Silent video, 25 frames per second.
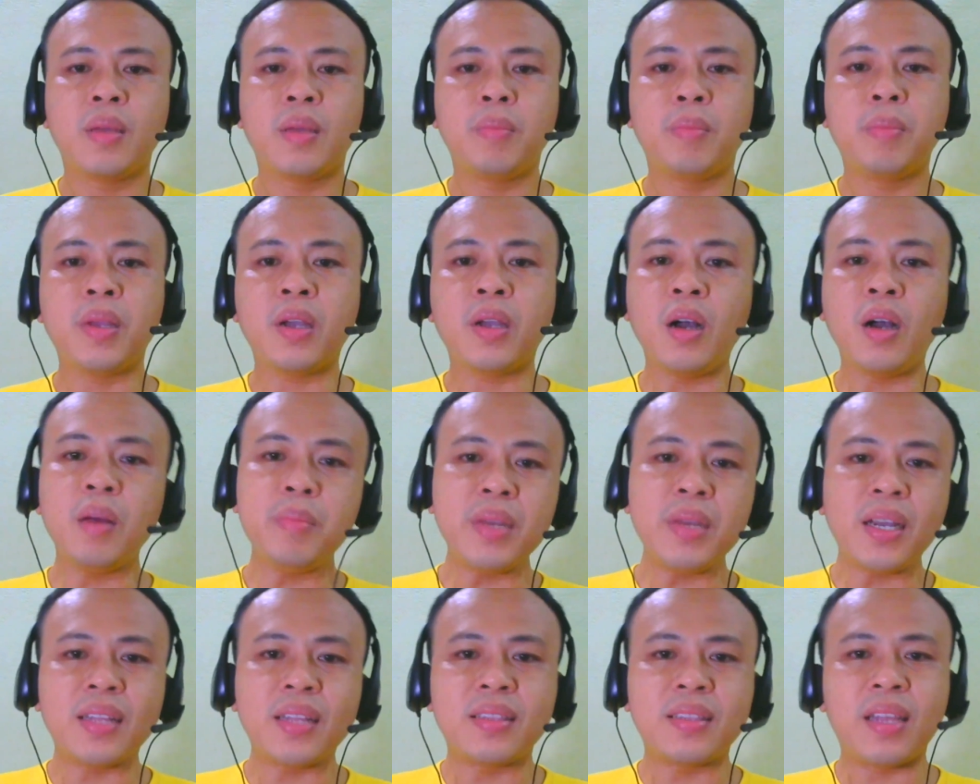
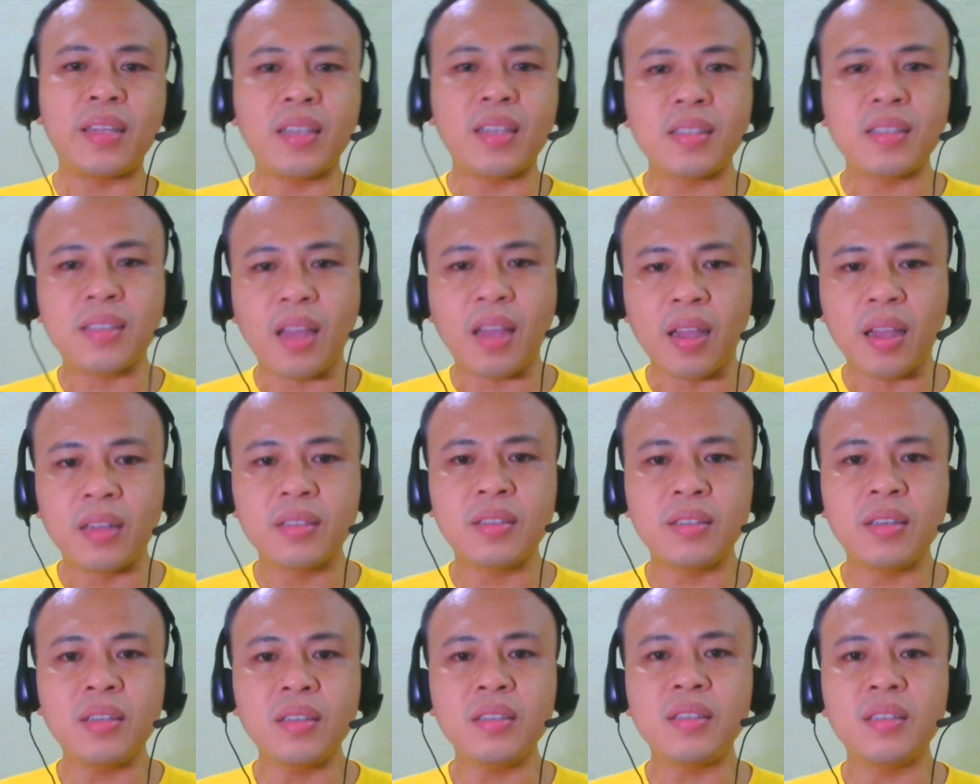Becoming a data
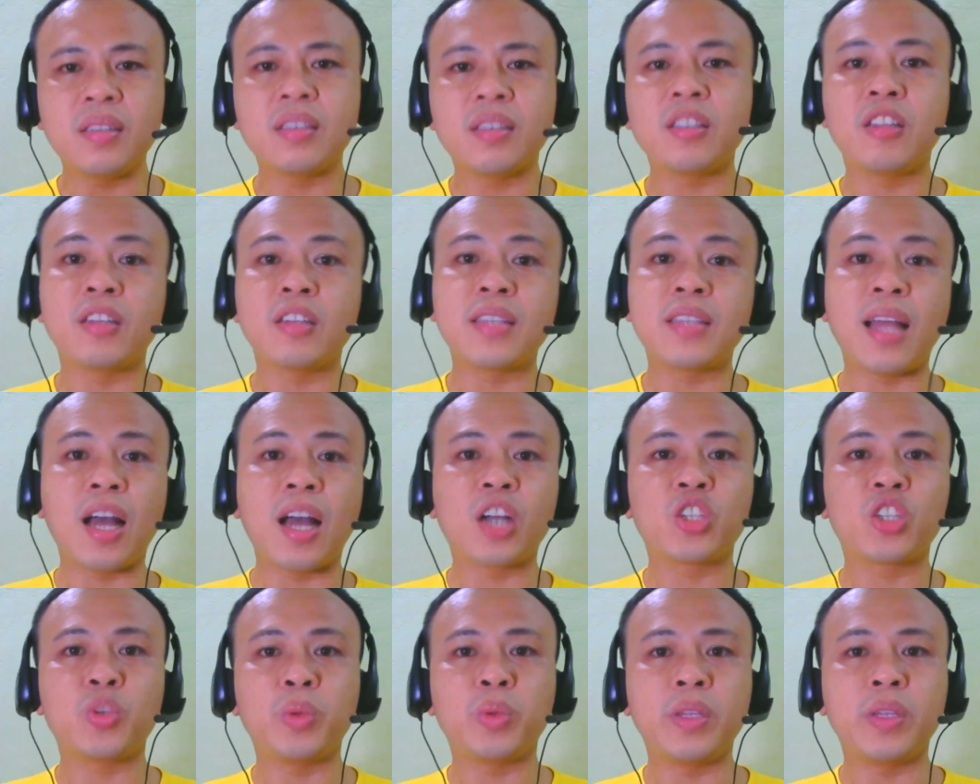scientist is not
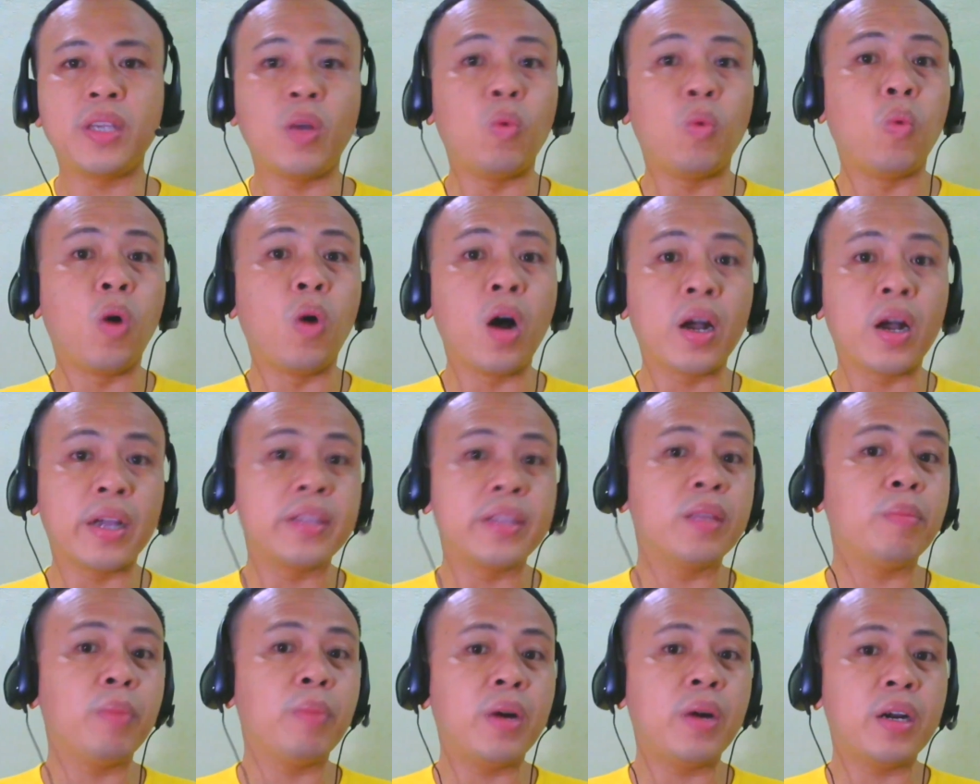actually a walk in
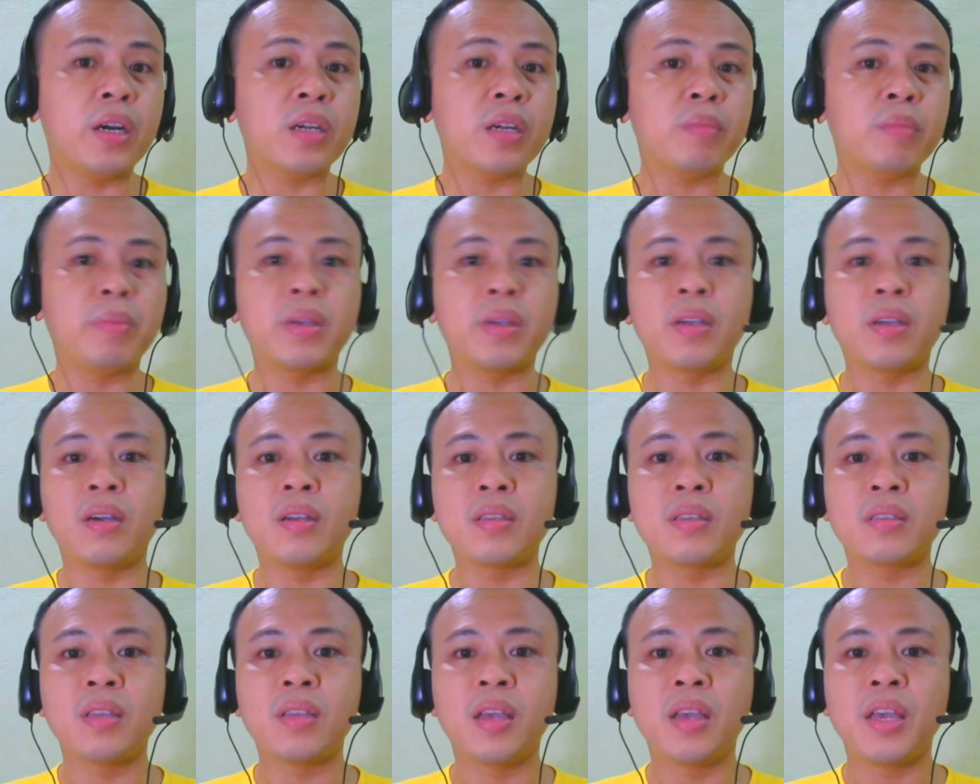the park
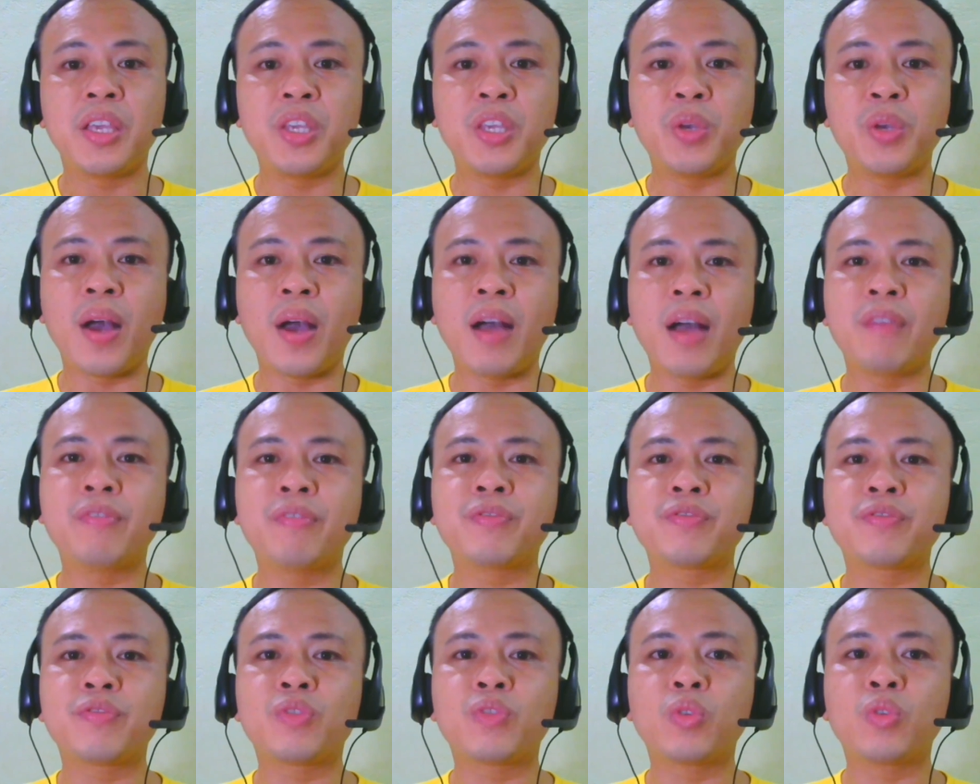because you have
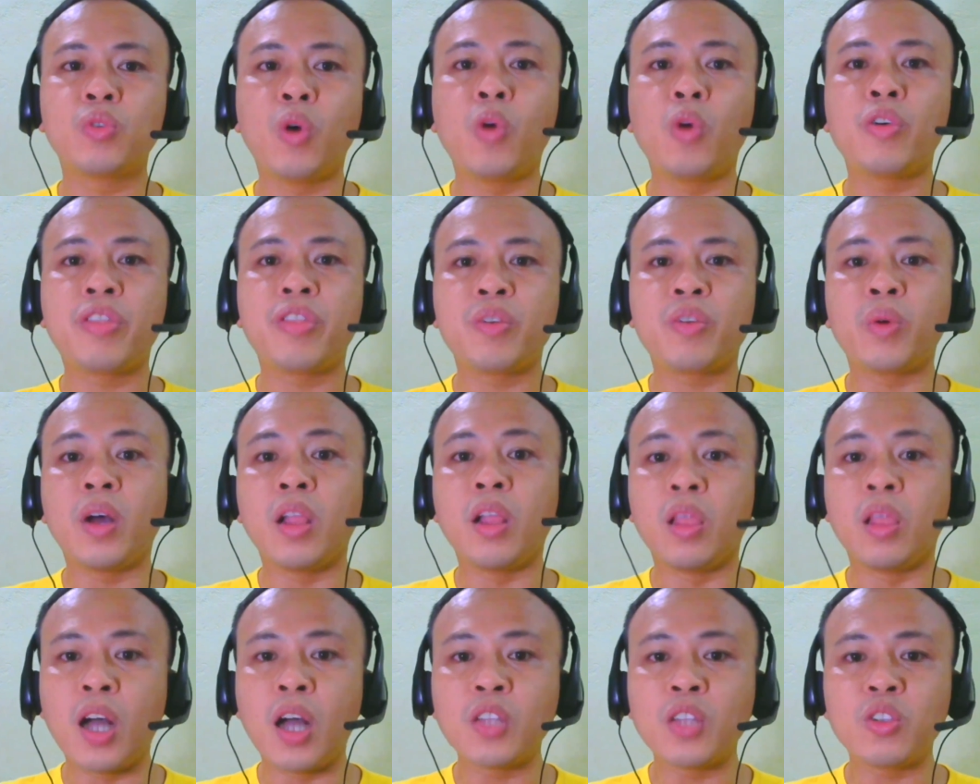to go through a
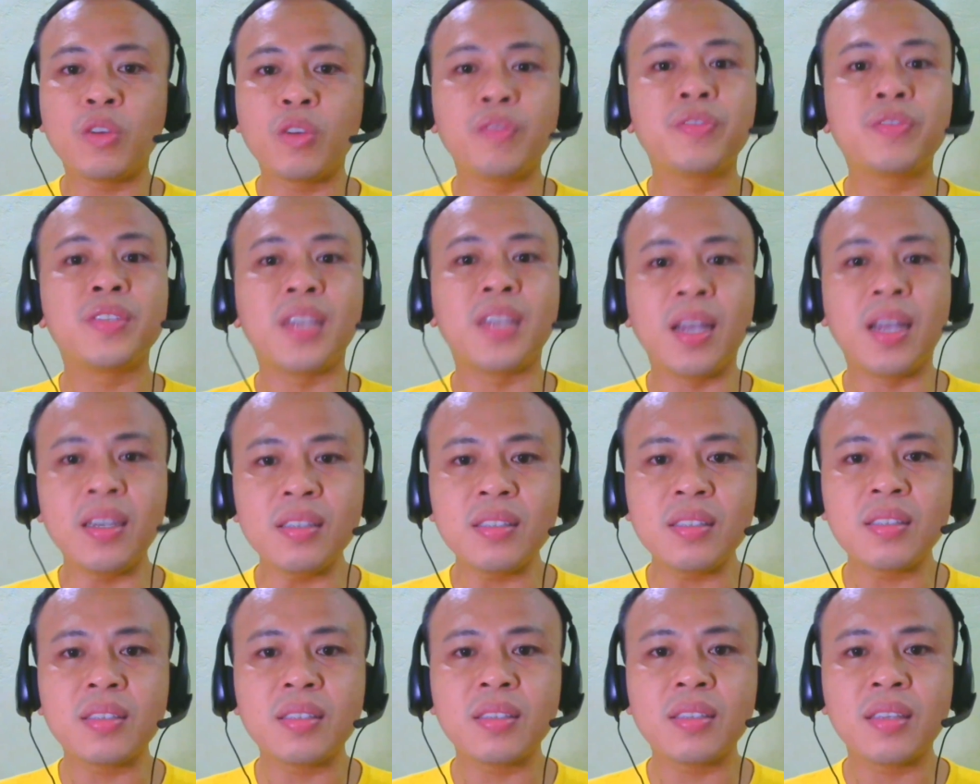lot of
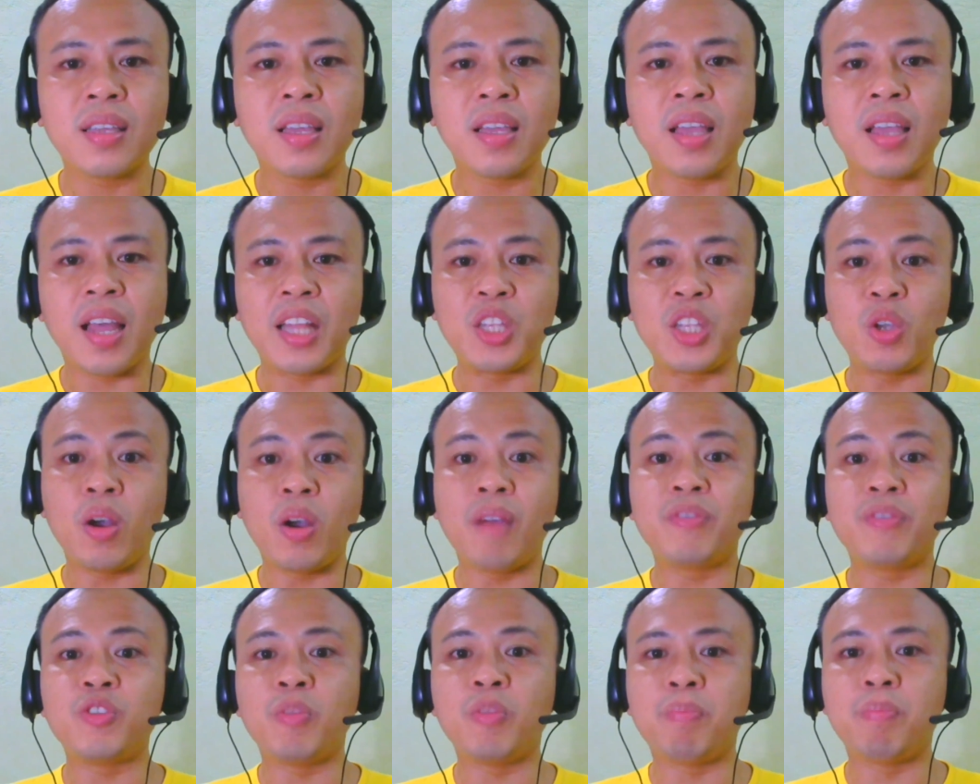tests and you
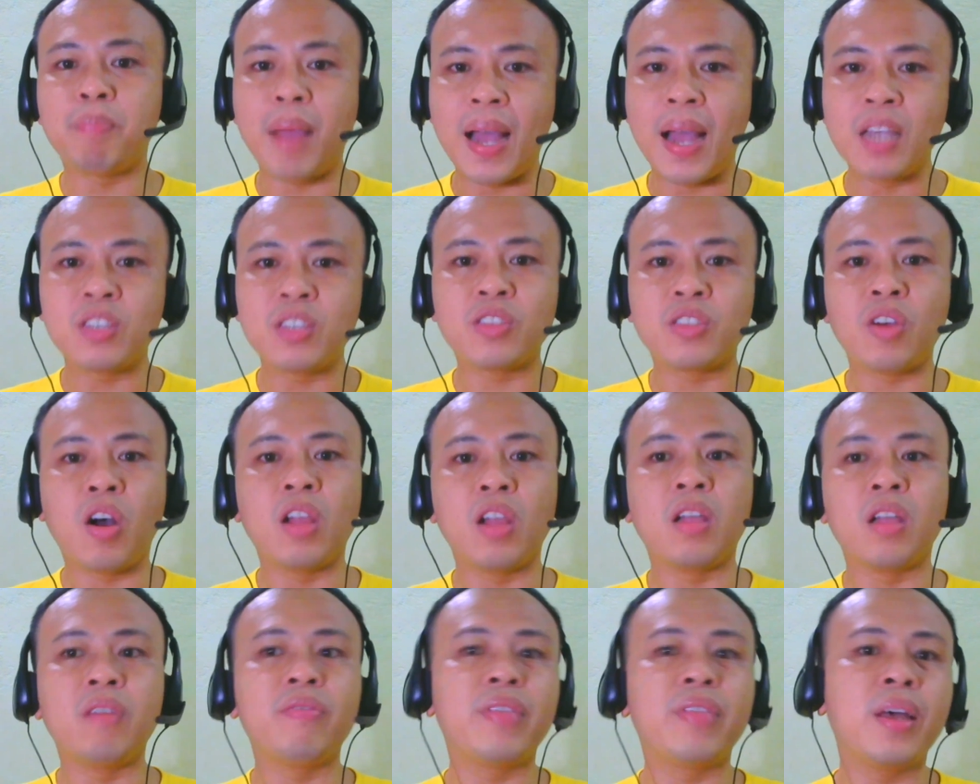have to pass
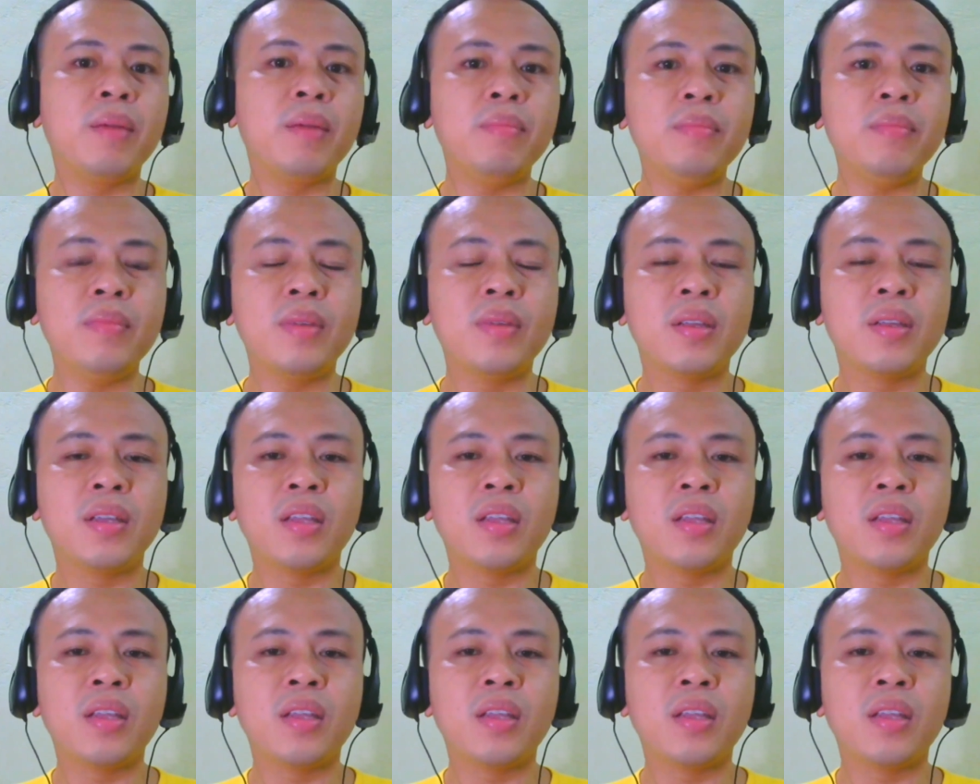all of them.